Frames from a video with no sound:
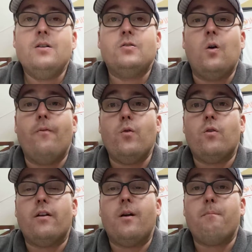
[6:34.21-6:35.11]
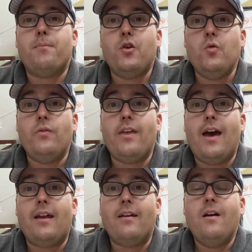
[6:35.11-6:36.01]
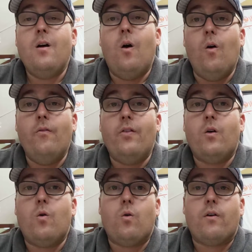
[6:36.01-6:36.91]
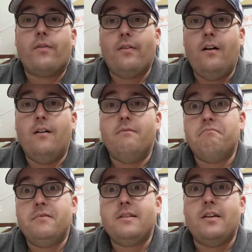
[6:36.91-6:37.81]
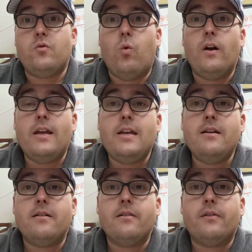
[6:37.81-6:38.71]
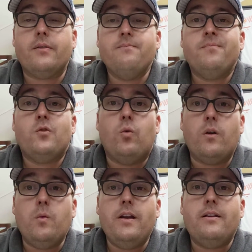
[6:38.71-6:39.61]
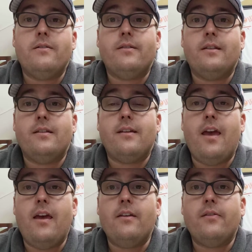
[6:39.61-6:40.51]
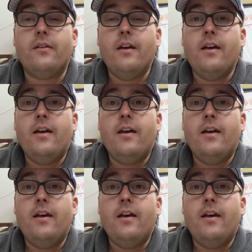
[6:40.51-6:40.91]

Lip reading: So if you were to compute that over the course of, say, 20 years, 21 years in this case,